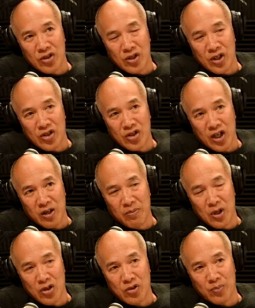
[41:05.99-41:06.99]
the second
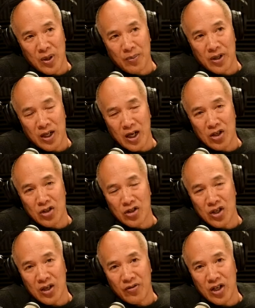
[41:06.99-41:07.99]
most
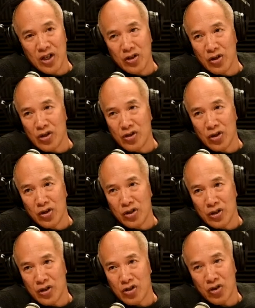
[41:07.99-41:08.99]
publications out of any neurosurgeon
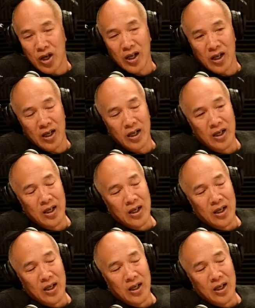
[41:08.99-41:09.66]
mm. in Australia.